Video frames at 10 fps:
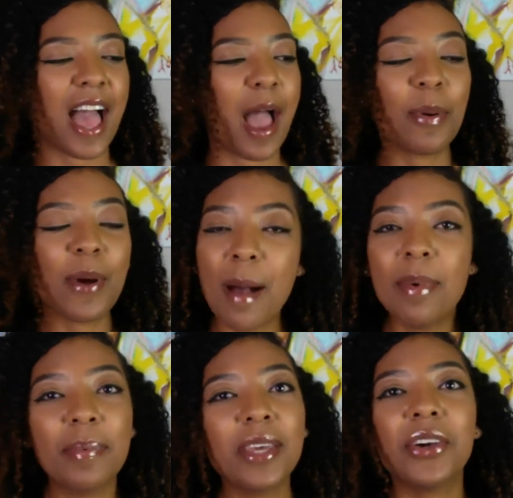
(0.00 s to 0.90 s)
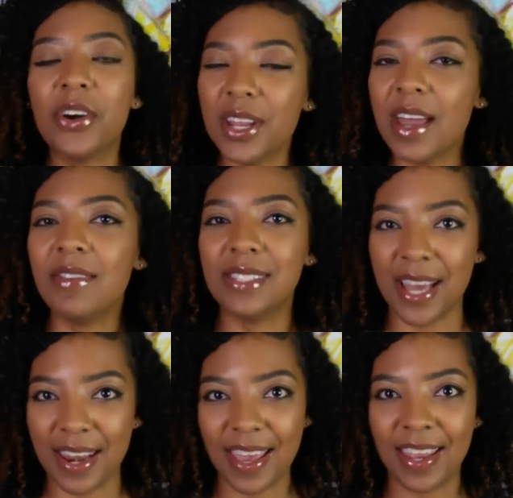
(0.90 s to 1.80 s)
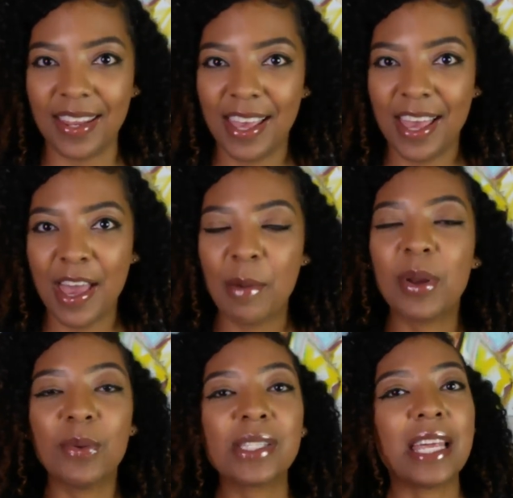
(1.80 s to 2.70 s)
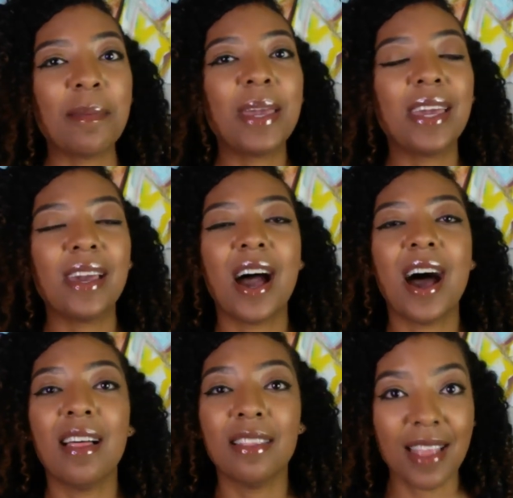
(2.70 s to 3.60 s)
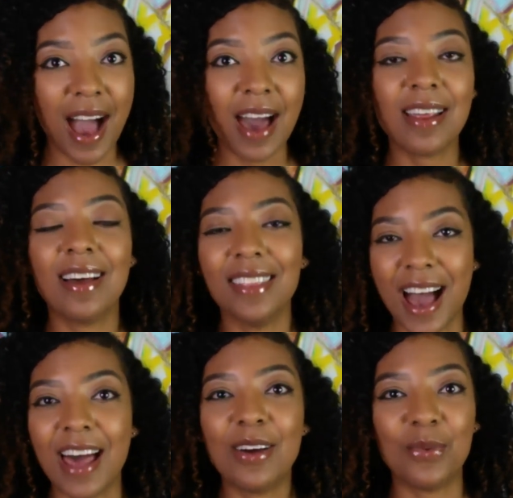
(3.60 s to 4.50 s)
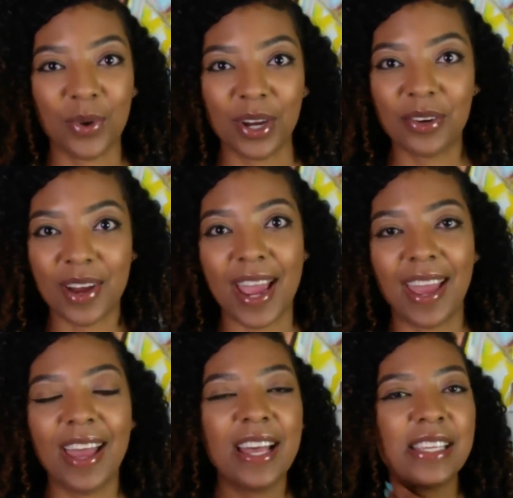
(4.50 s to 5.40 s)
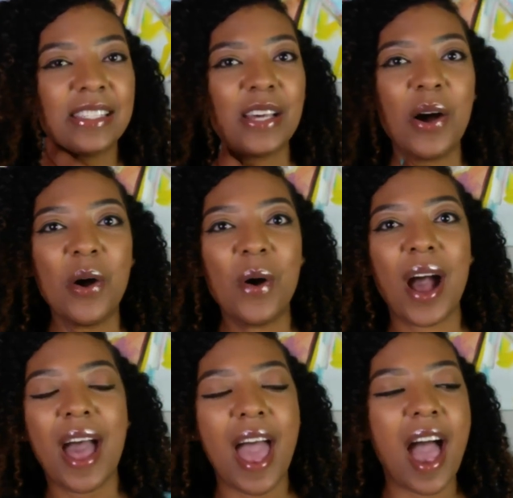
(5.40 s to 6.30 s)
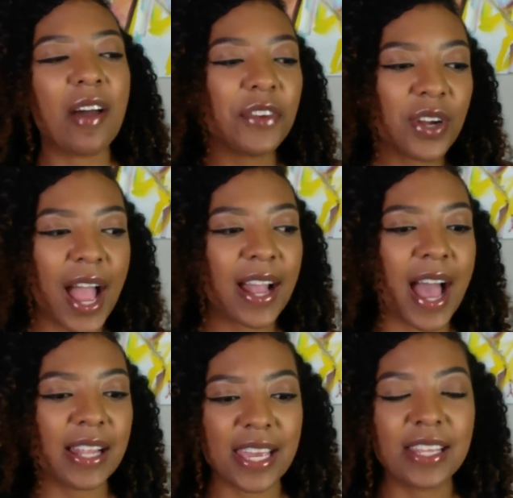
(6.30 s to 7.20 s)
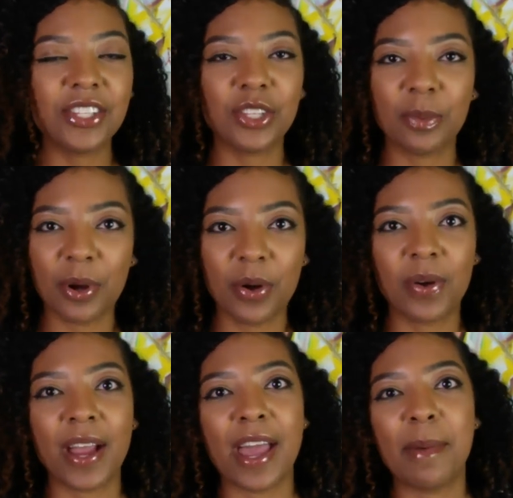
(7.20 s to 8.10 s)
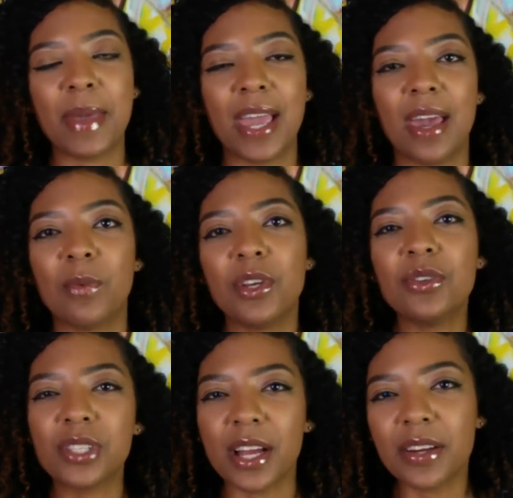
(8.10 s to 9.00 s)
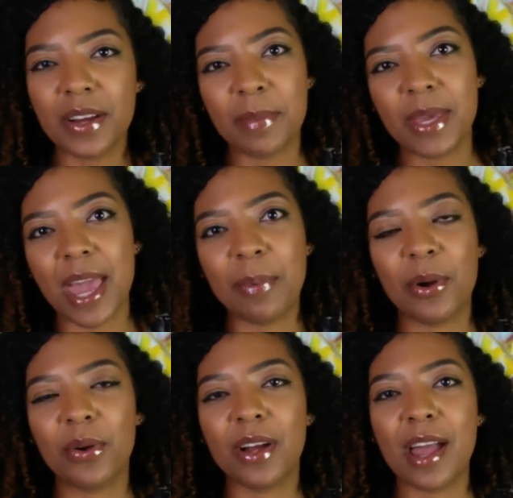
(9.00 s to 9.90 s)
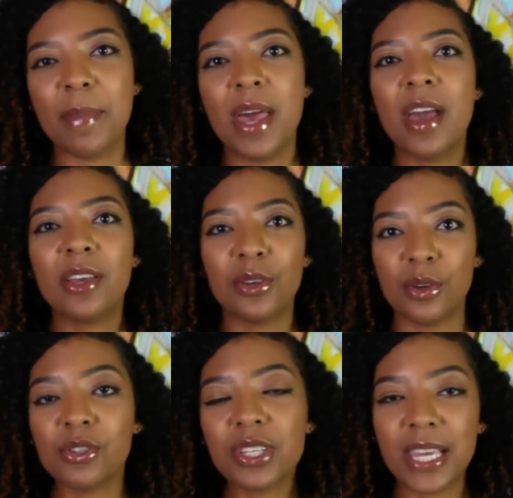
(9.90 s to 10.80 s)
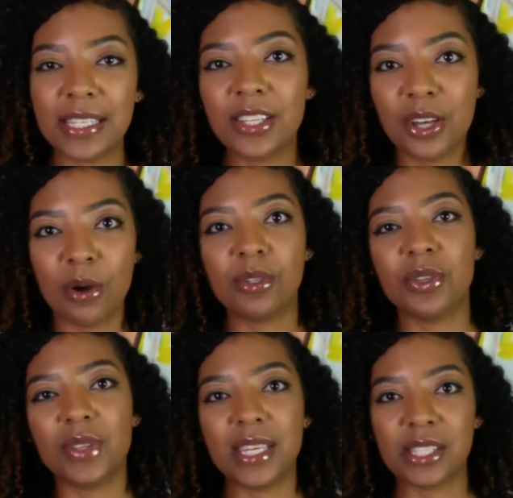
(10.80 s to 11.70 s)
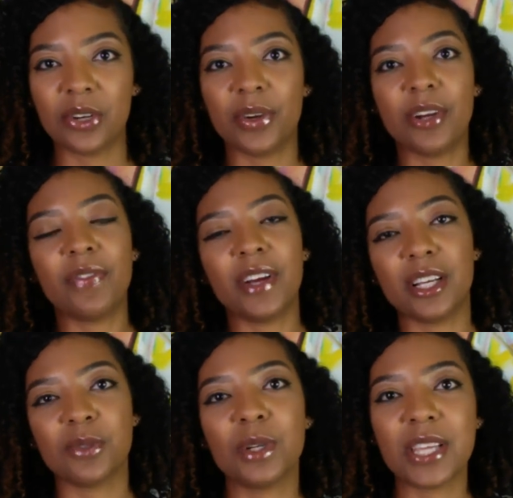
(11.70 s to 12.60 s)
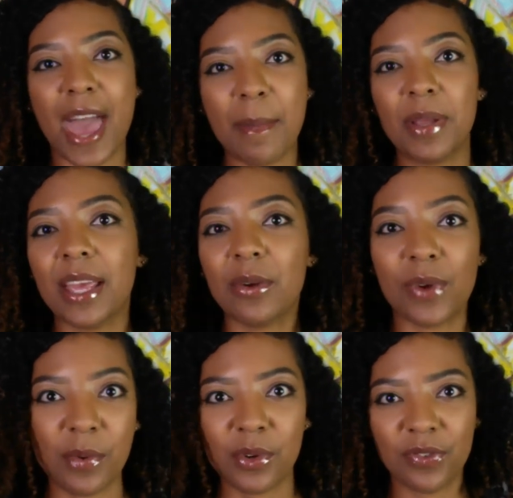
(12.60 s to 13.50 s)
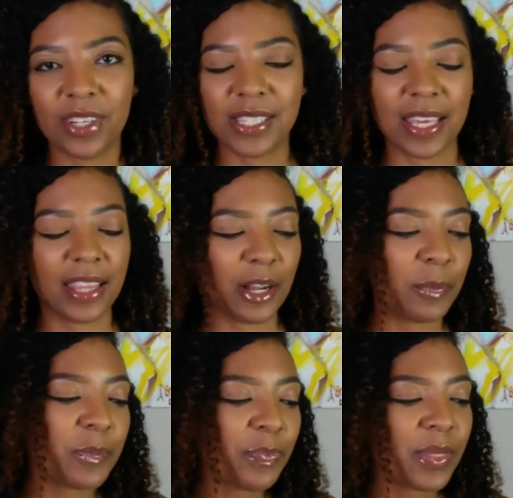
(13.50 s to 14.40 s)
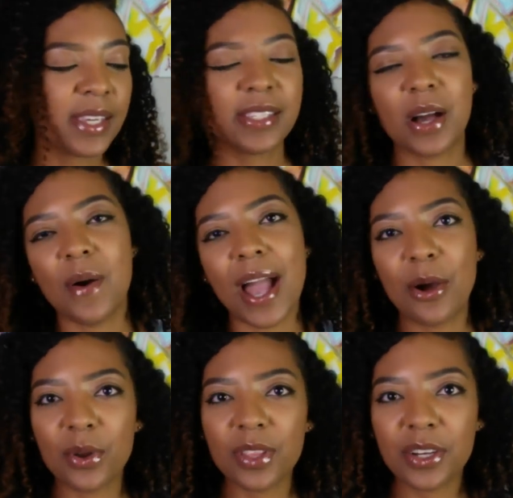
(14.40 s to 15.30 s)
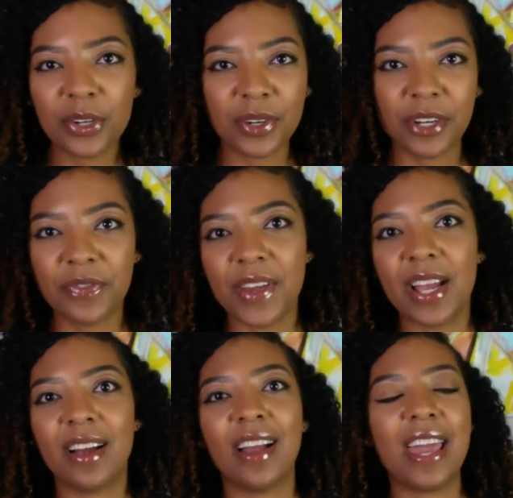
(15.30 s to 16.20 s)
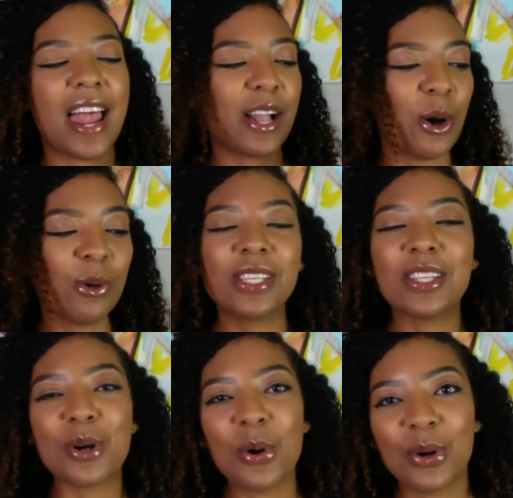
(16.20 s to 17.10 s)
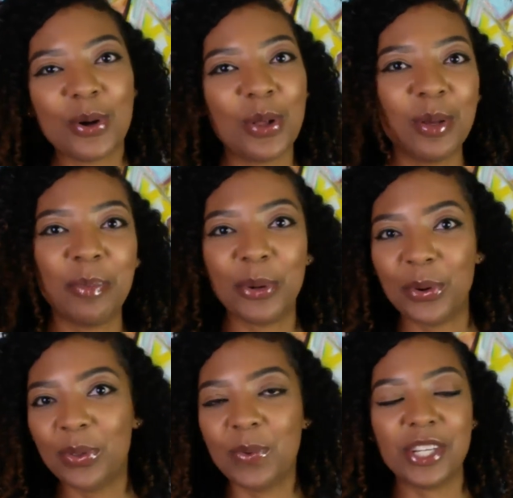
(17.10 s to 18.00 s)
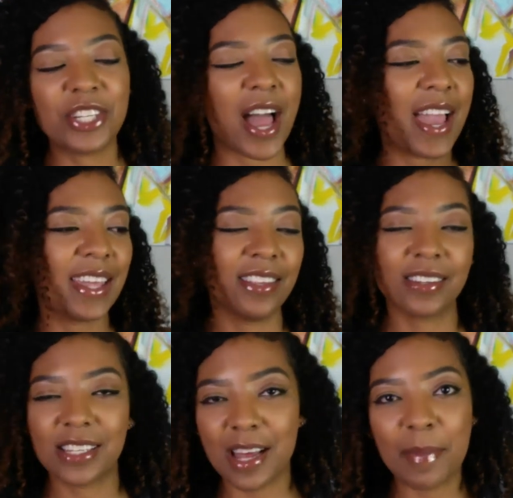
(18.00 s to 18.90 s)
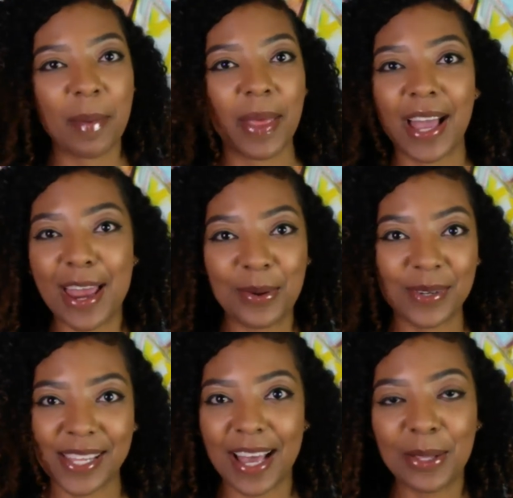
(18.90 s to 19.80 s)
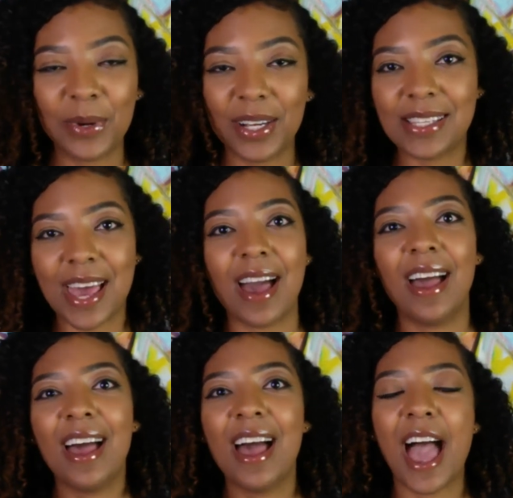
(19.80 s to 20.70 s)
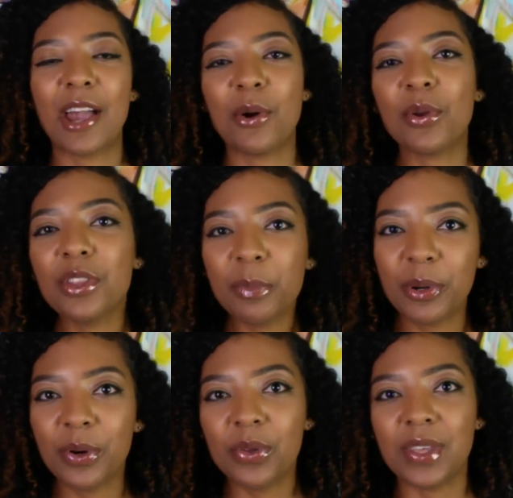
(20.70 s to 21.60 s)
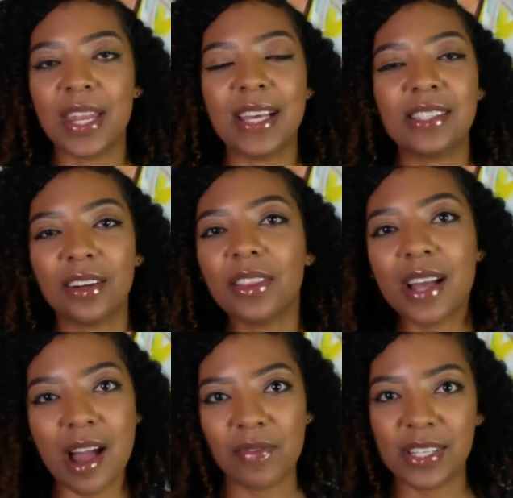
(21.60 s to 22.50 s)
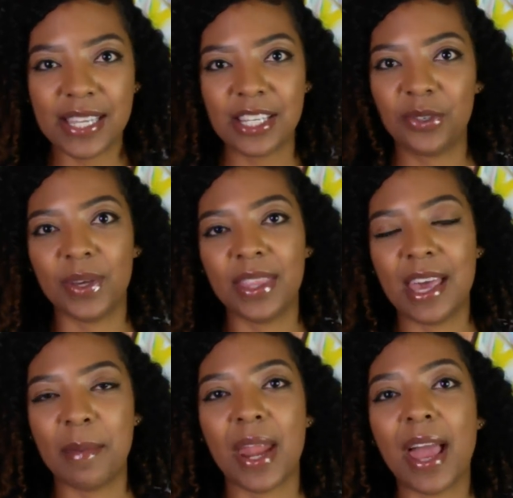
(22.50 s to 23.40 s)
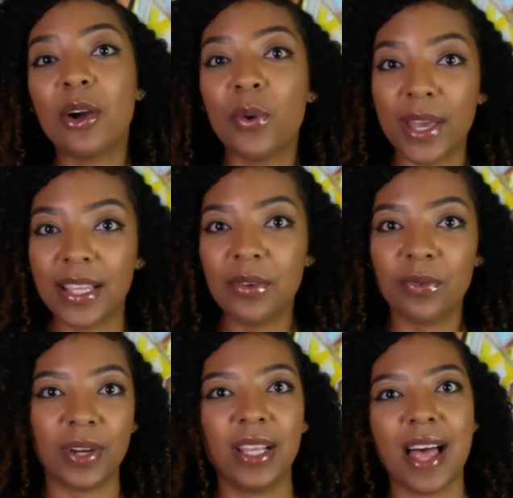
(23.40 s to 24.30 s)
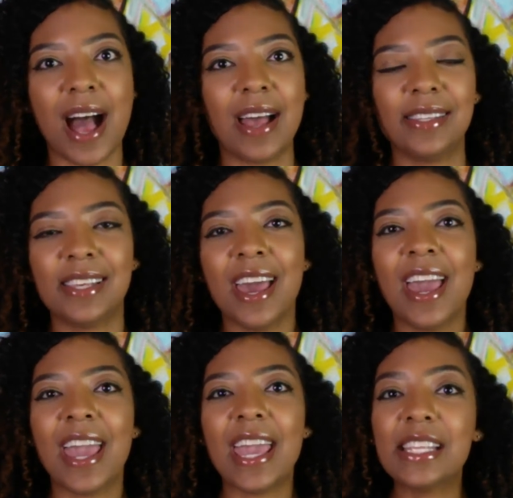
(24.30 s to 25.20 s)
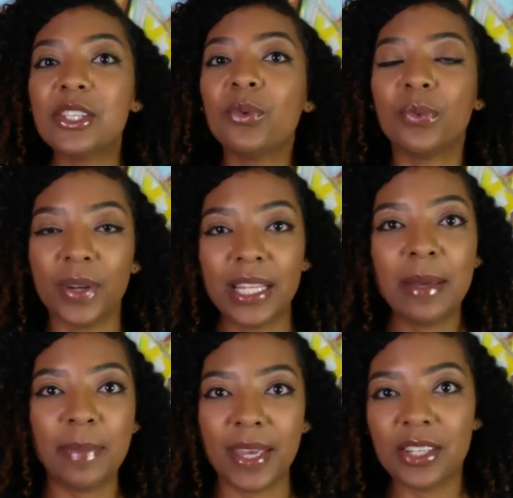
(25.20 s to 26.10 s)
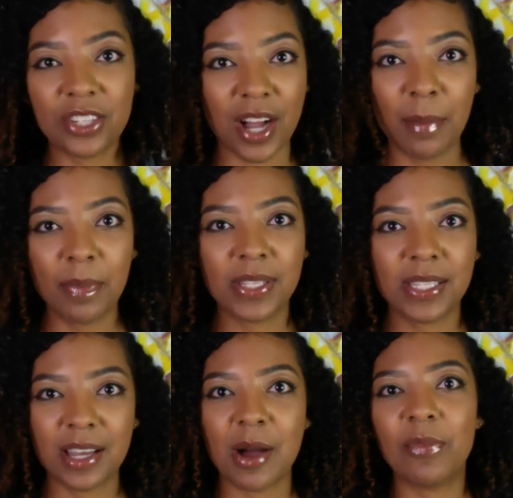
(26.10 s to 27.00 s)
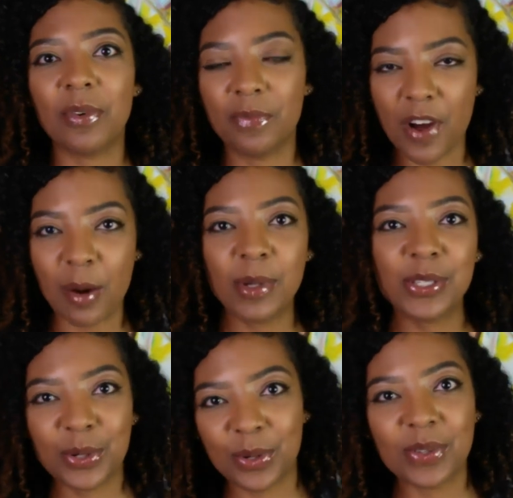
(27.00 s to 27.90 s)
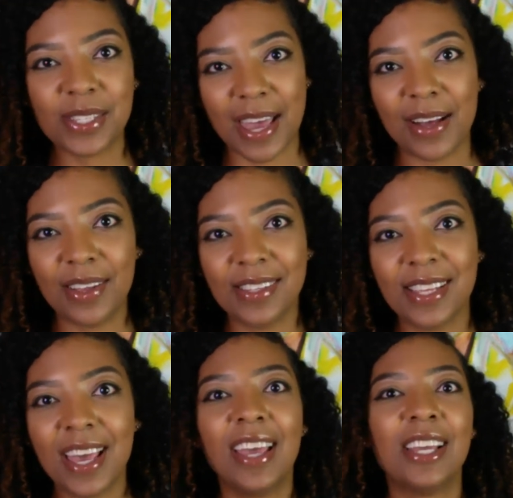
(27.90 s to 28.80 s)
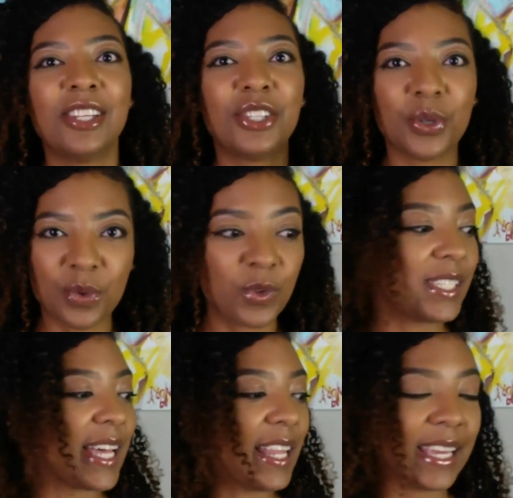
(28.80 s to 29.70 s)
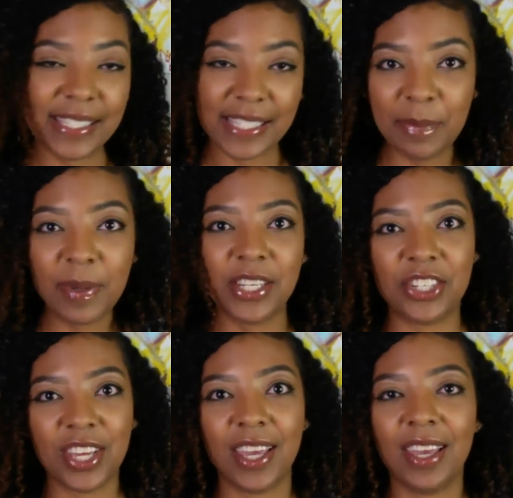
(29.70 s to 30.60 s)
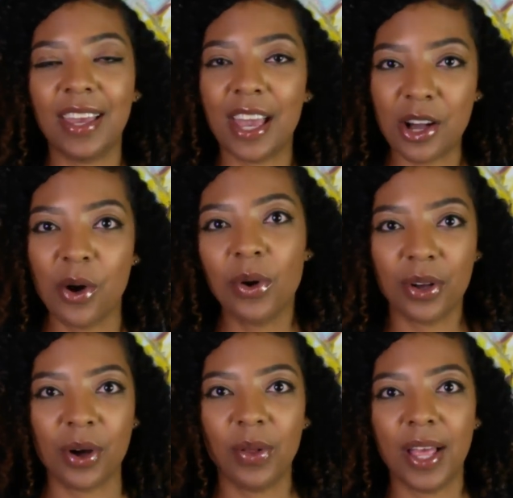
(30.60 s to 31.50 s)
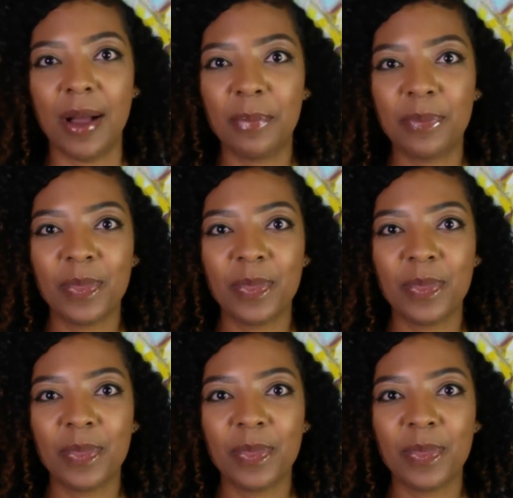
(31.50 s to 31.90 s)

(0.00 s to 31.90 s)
I probably could have done it, but it was going to be a lot of work, right? So after I got into the program, and when you start your MBA program, you usually get to go to these career fairs, which happen right when you first get there. So I go to the career fair and I go to the Coca-Cola booth, which I had looked it up. I'm I know exactly where it's at. I go to the booth and I start the conversation with them, and I quickly realize it's a really big jump to come from pharmaceutical sales to selling CPG and Coca-Cola.